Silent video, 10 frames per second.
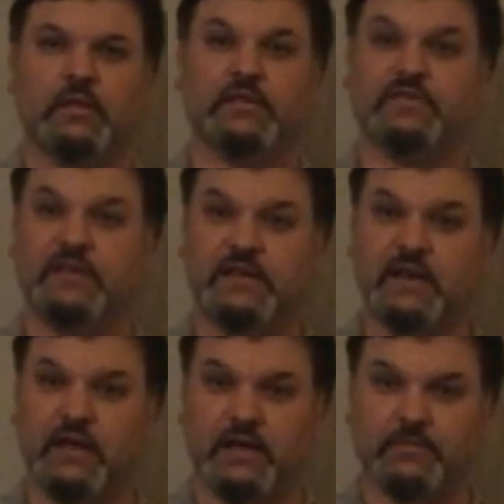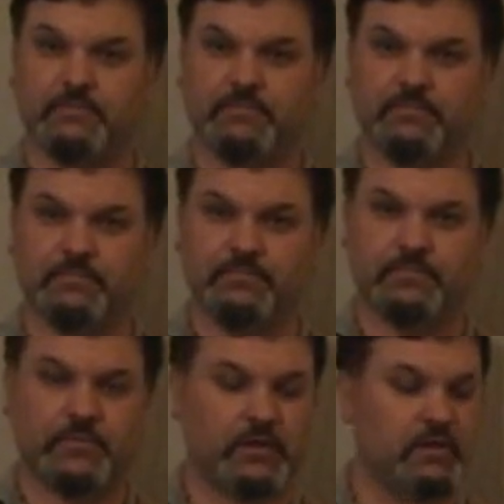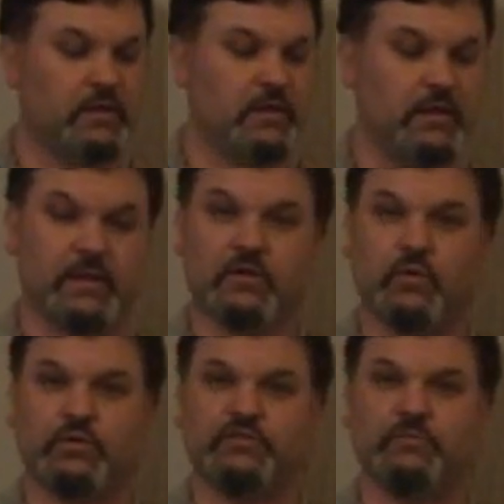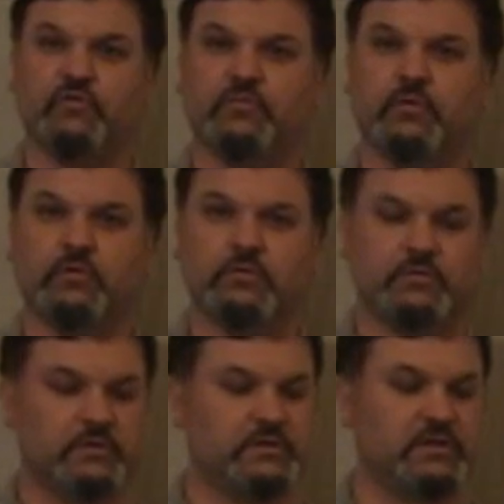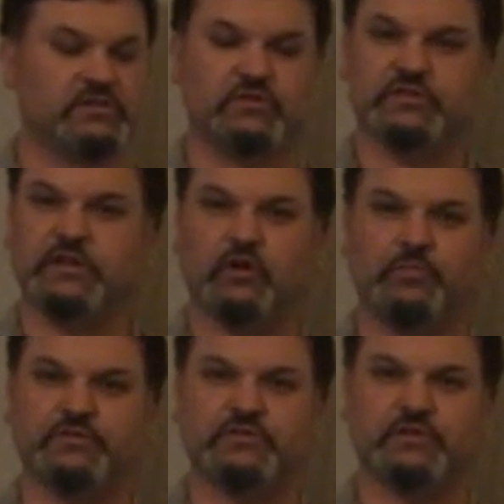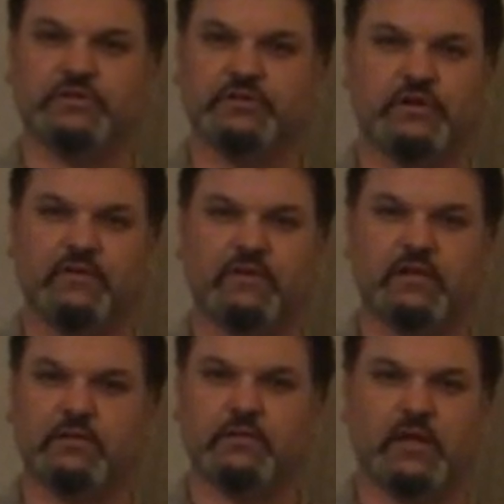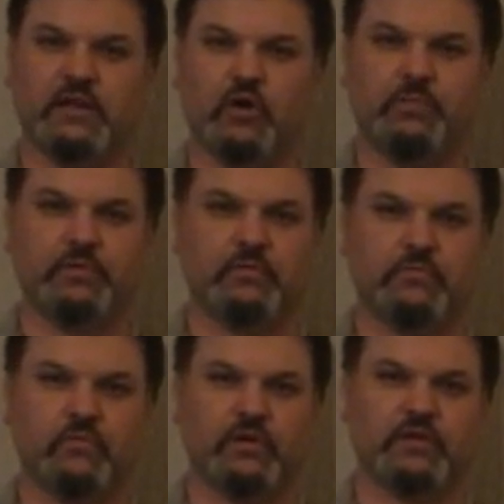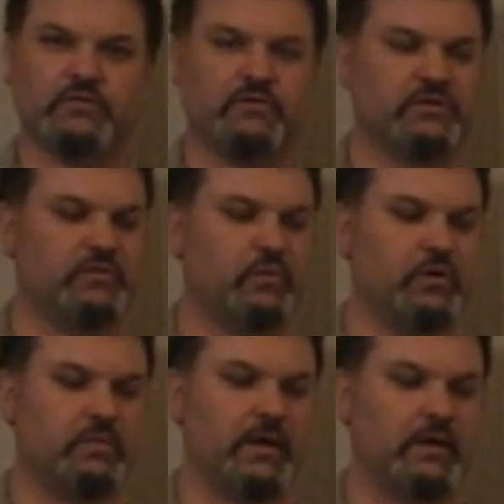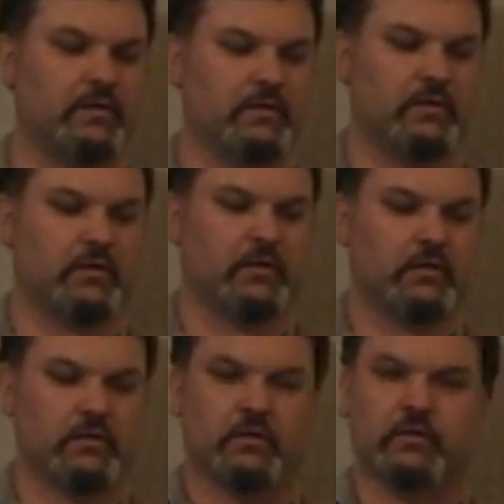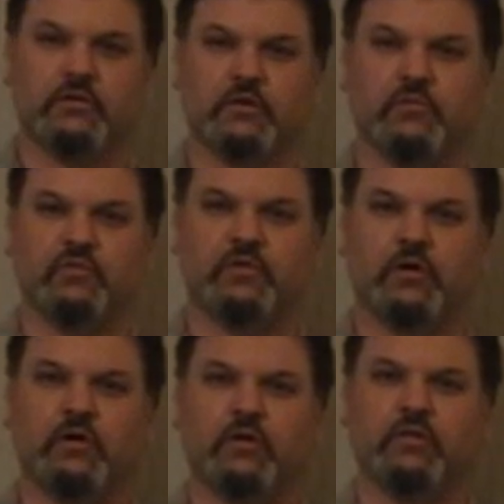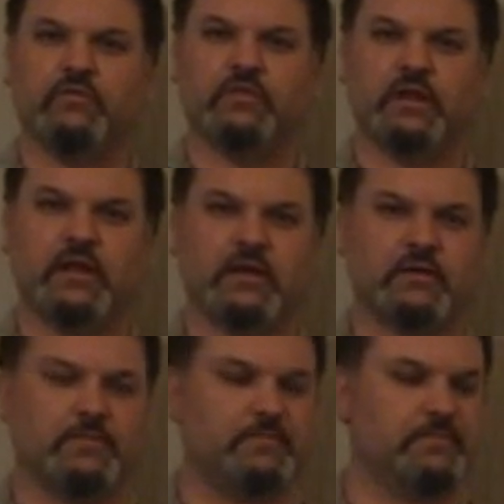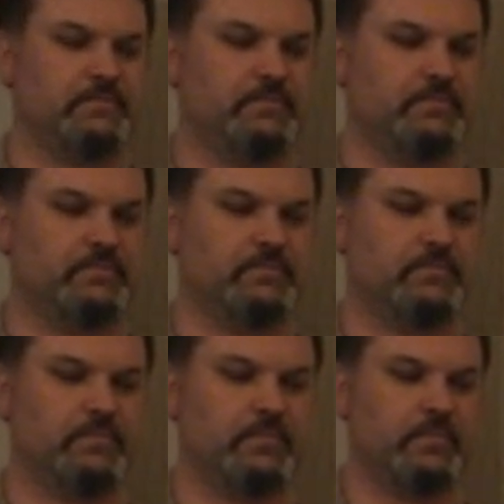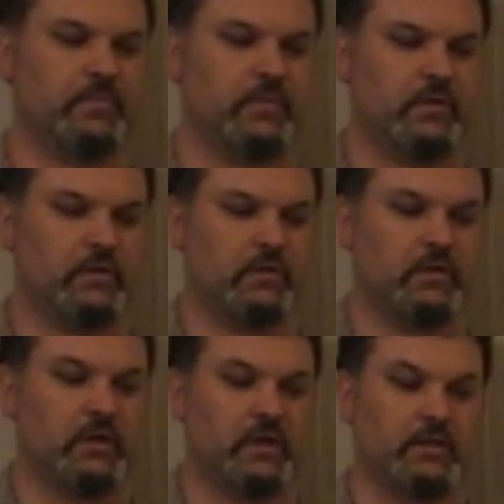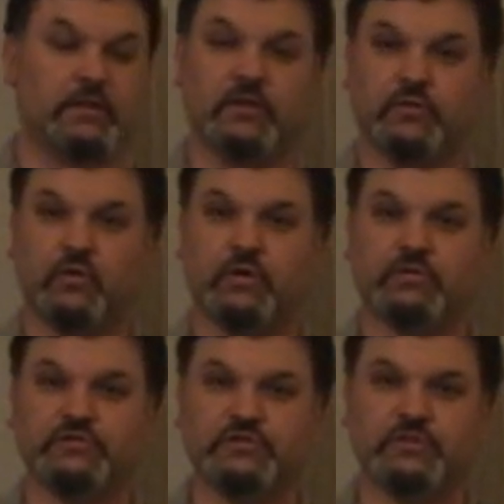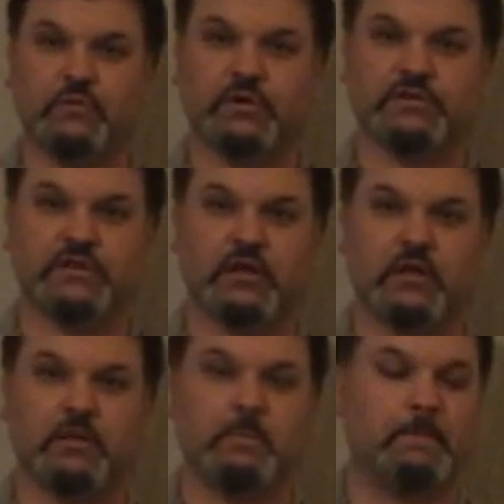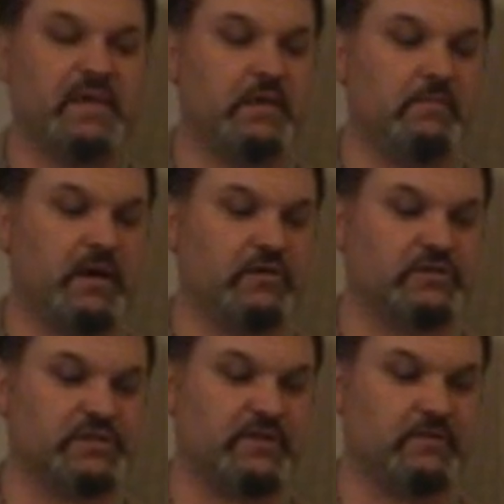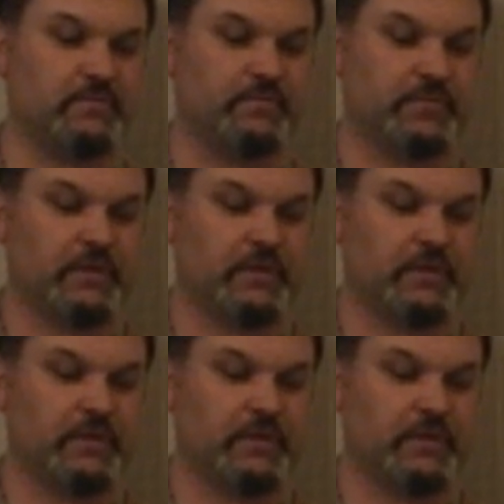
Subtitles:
That's E9, and that chord is movable. It doesn't use any open strings. You don't have any open ringing strings to worry about. You can move it all over the neck. And then the other chord I was using was a B minor 7,